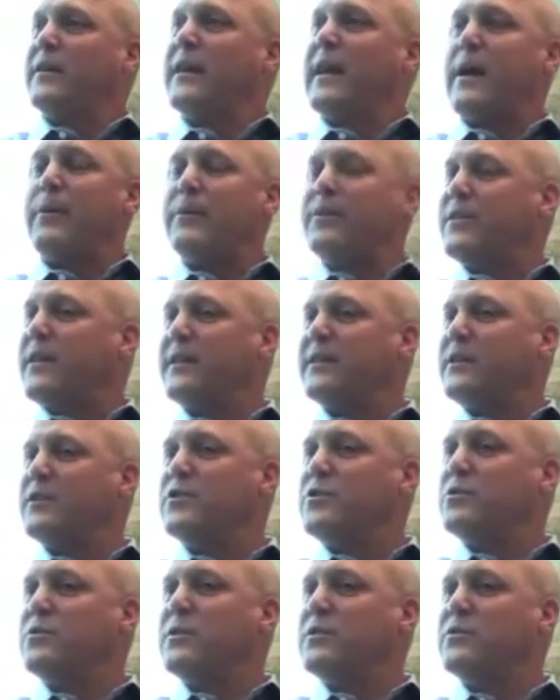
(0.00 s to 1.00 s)
And I would think
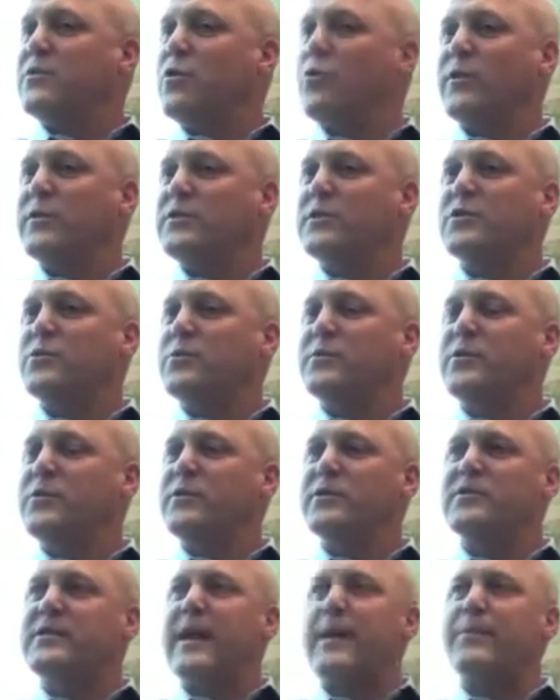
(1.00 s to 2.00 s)
that the Grizzlies would do
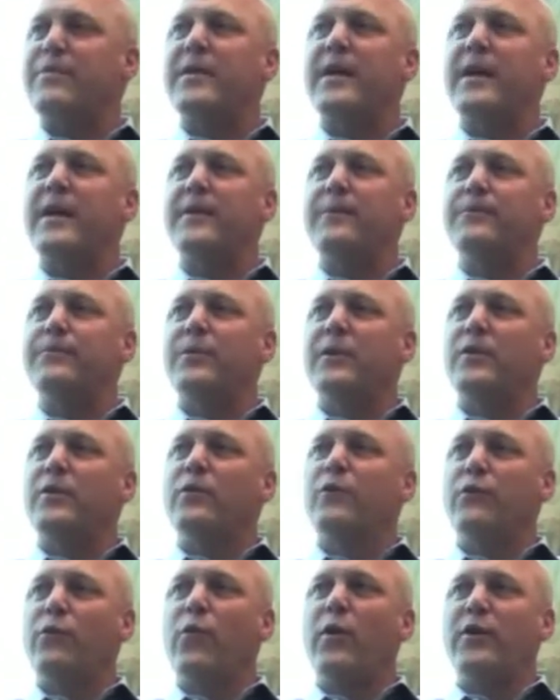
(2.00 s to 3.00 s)
the same thing
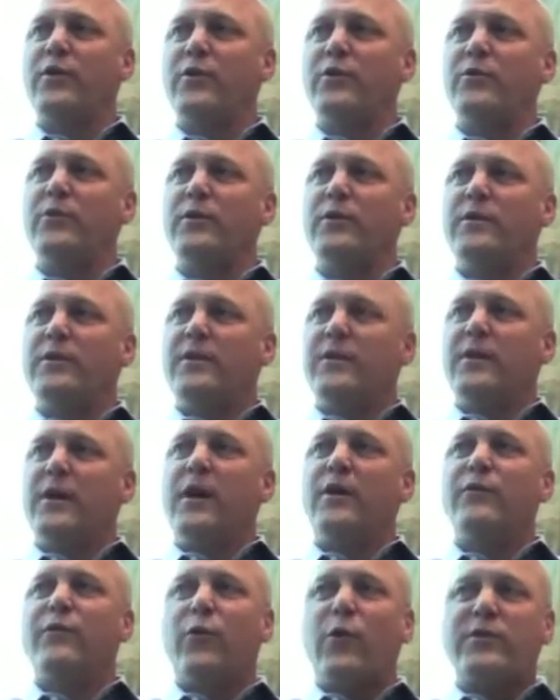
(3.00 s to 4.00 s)
for you.
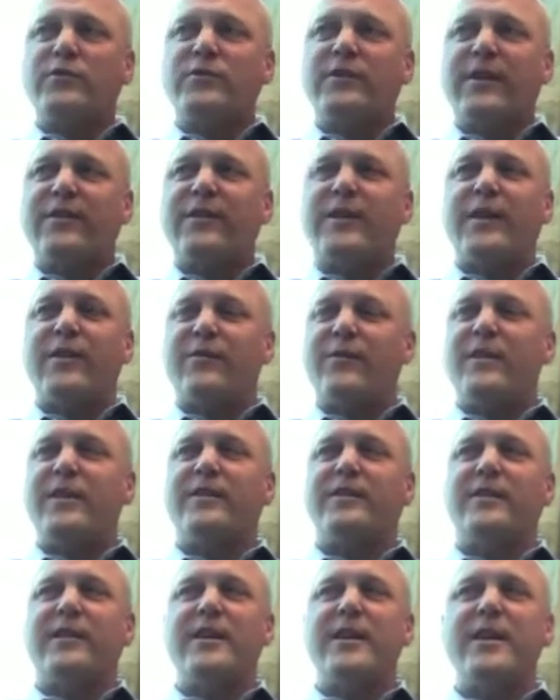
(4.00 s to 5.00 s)
Unfortunately, I think if you
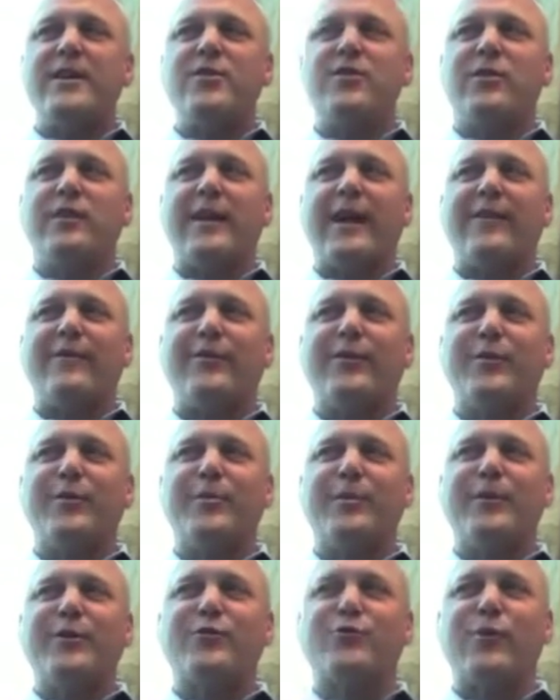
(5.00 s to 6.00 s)
hit the Heat, you're going to have a little
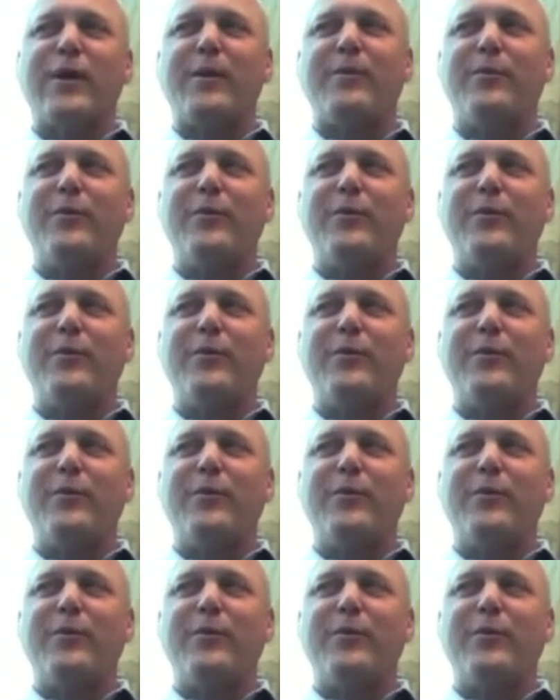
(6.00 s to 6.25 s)
bit of trouble.